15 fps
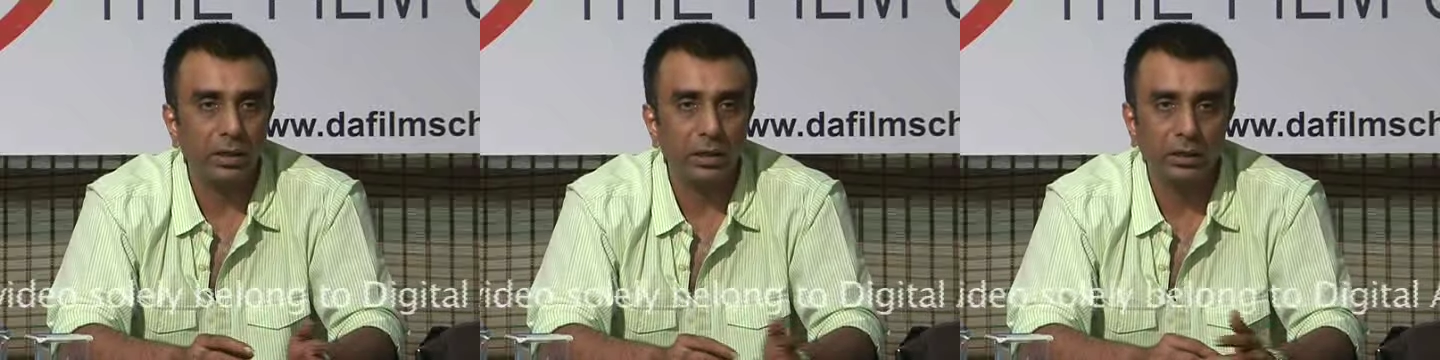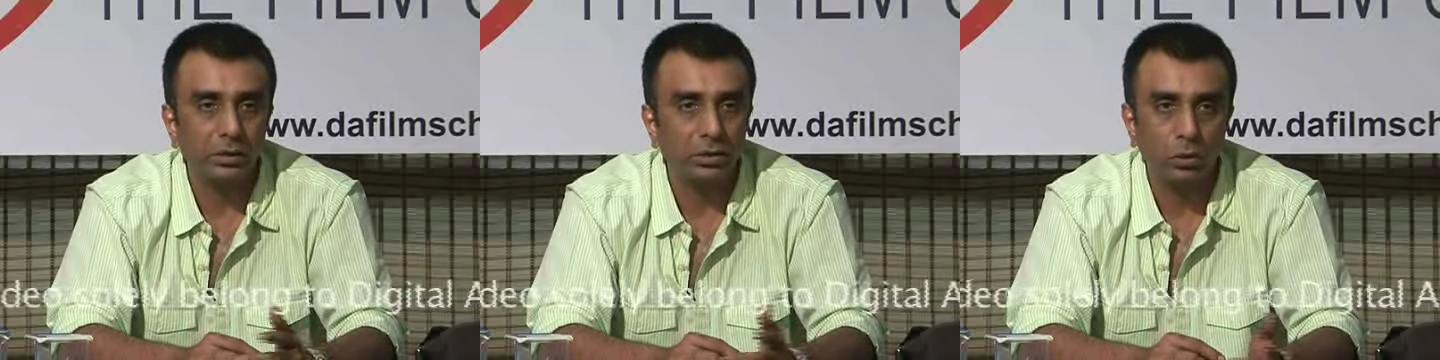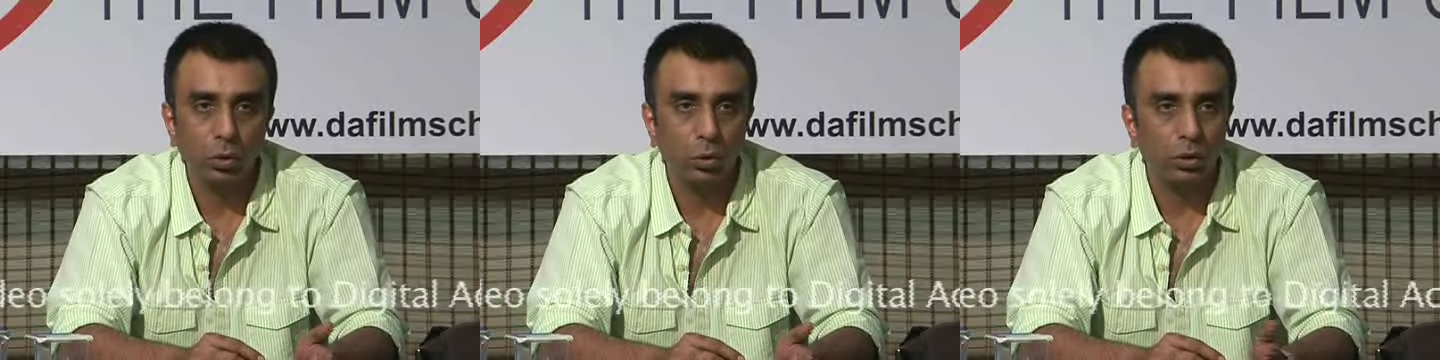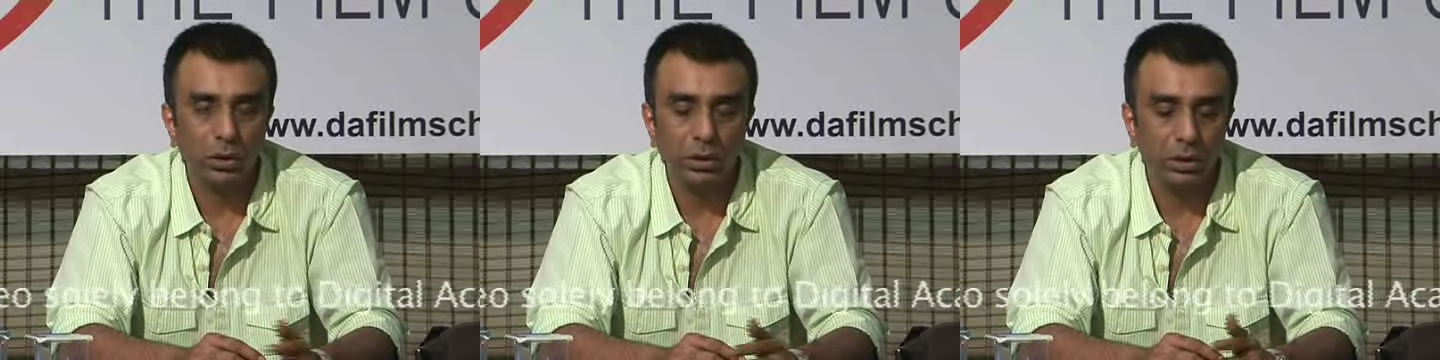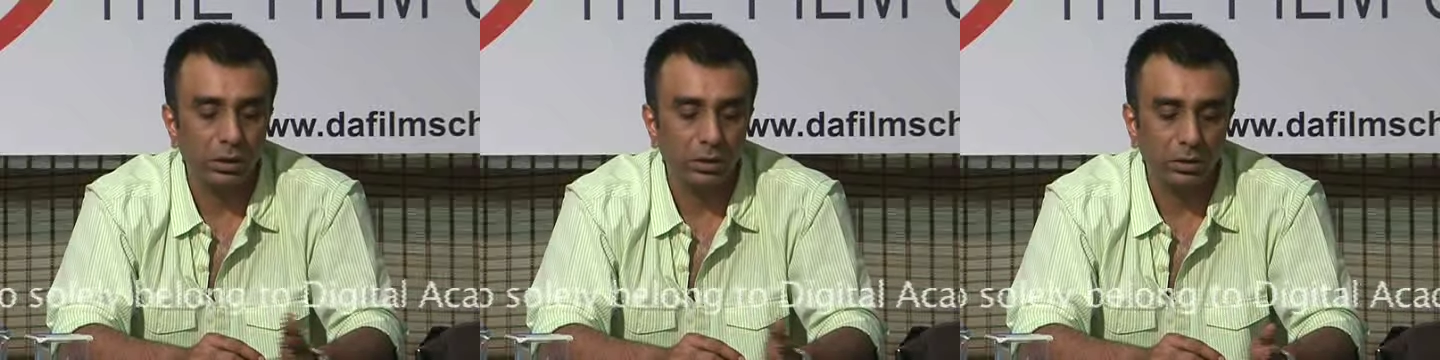and
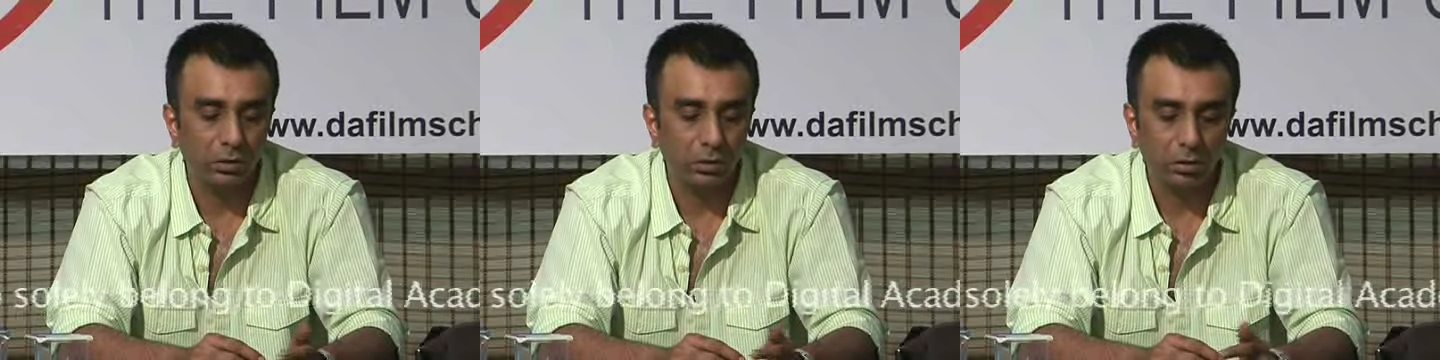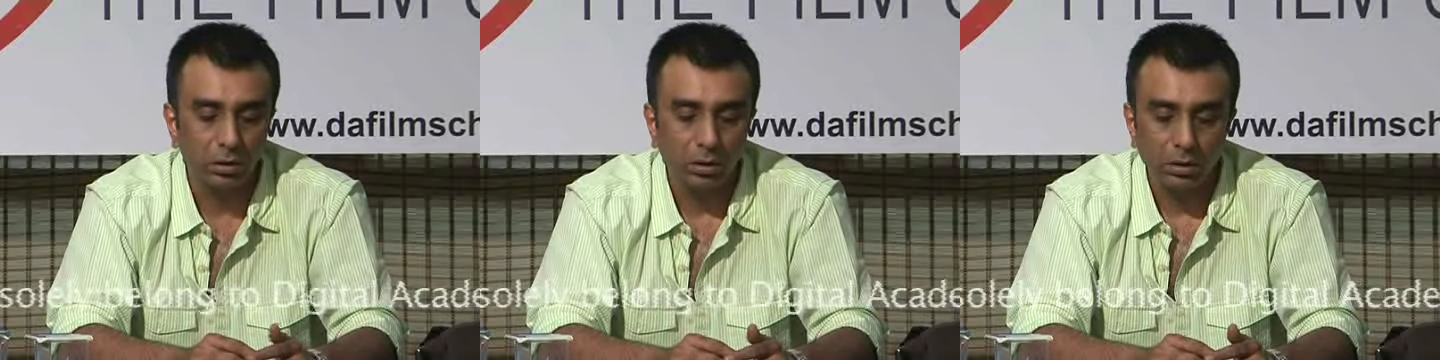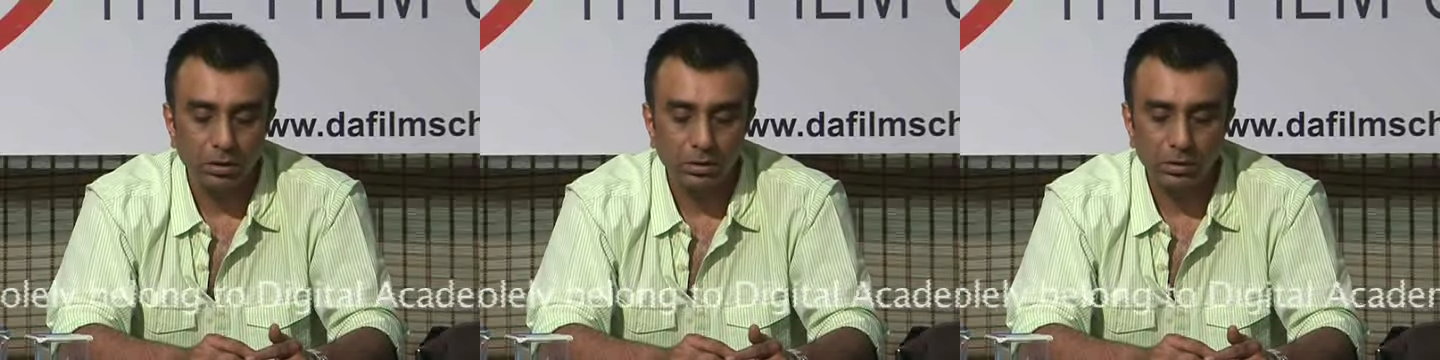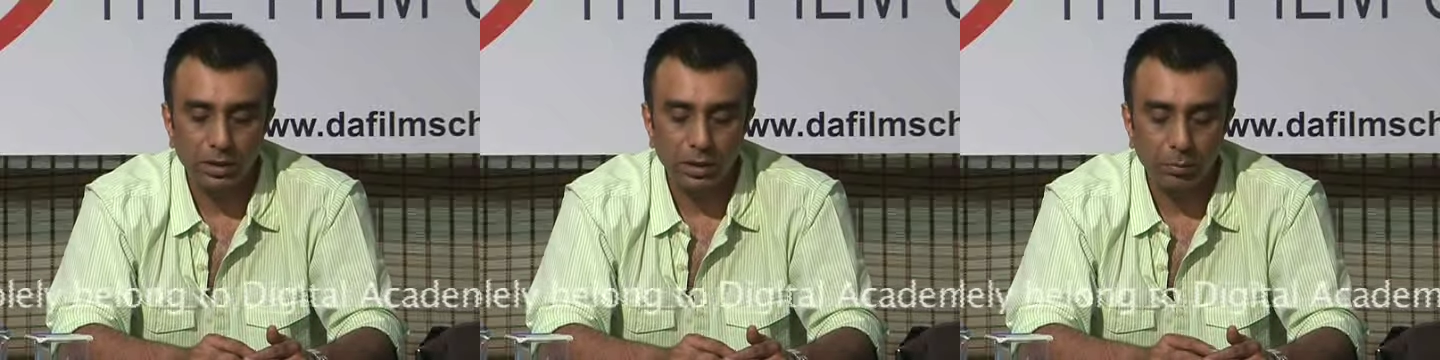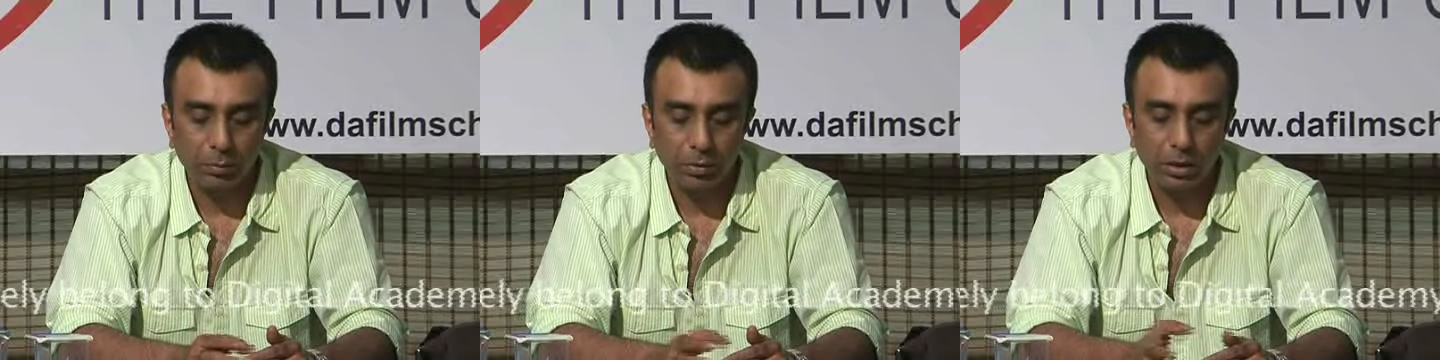story and
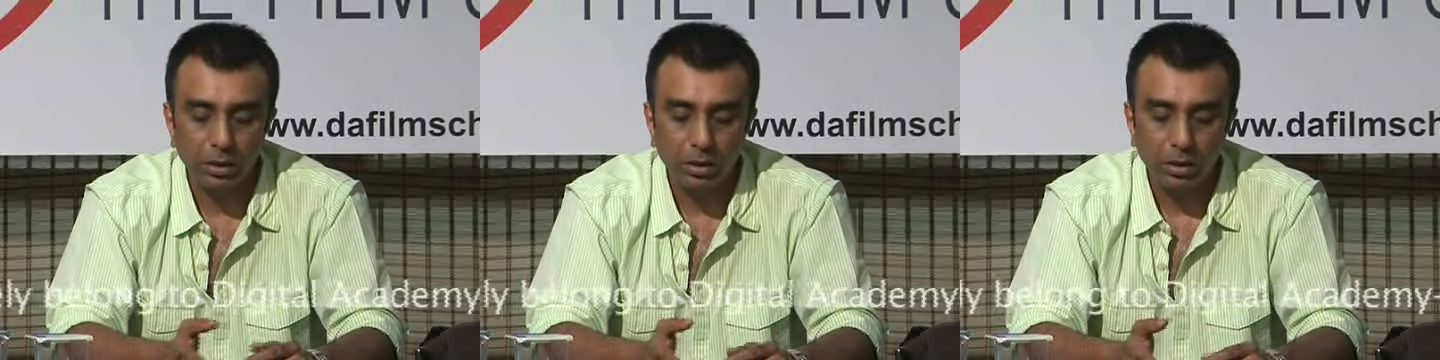screenplay,